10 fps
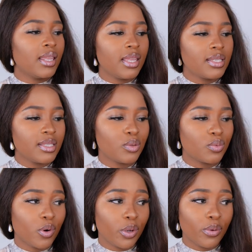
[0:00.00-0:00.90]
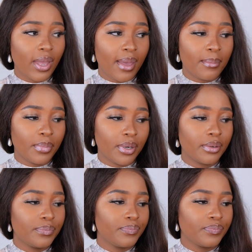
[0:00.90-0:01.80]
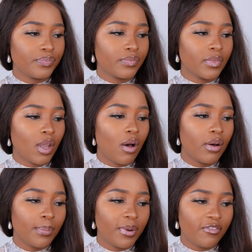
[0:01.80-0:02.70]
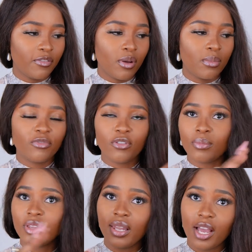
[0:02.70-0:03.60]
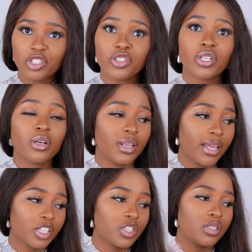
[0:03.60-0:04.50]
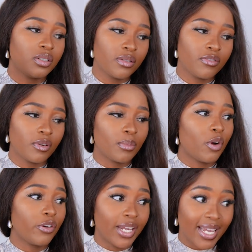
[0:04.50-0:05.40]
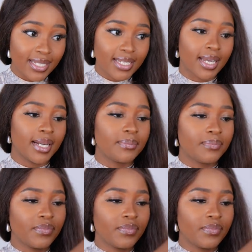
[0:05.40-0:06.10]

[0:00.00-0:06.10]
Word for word: this is Royal Amber Eau de Parfum from the luxury collection from Orientica,